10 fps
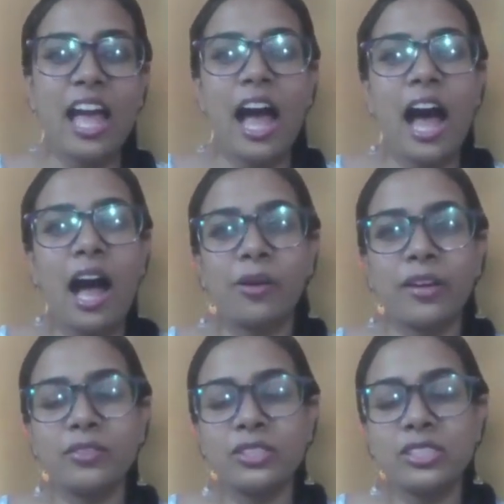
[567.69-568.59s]
how
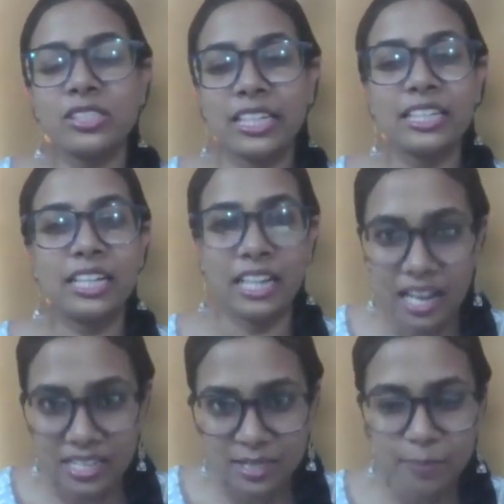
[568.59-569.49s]
have you seen
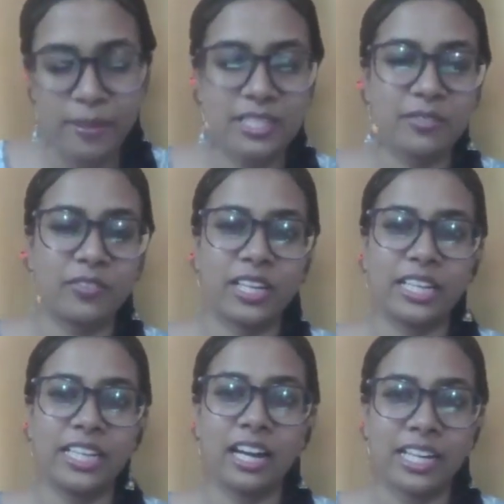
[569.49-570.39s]
glass
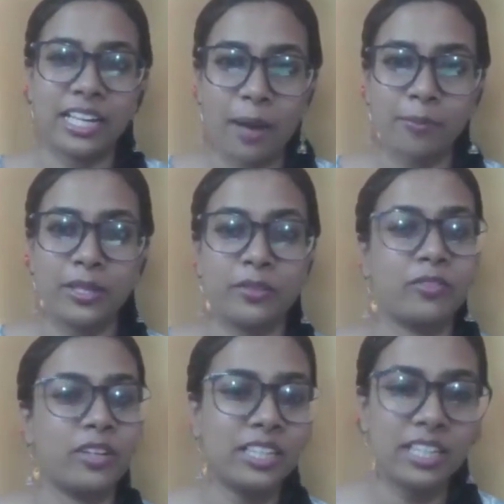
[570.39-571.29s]
specifically adapt
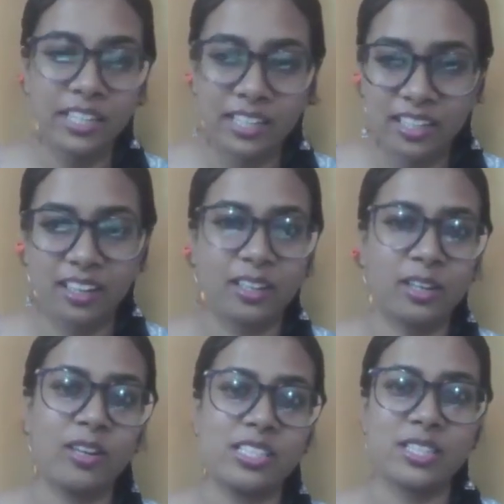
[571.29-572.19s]
differently
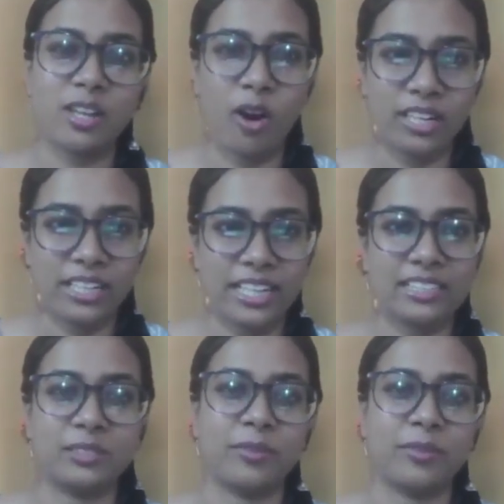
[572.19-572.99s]
across contexts,